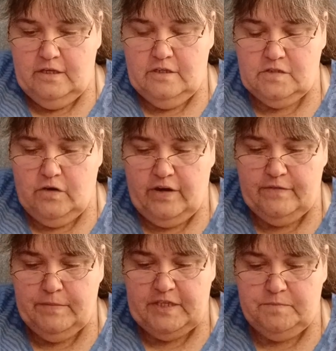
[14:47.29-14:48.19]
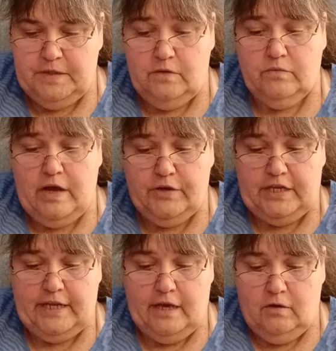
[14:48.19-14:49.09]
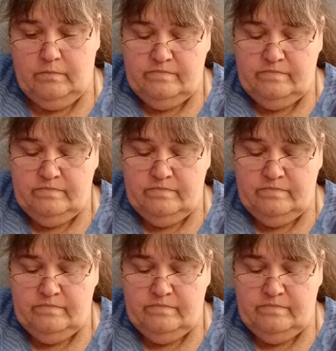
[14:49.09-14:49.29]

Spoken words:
sorry, everybody's being rowdy now.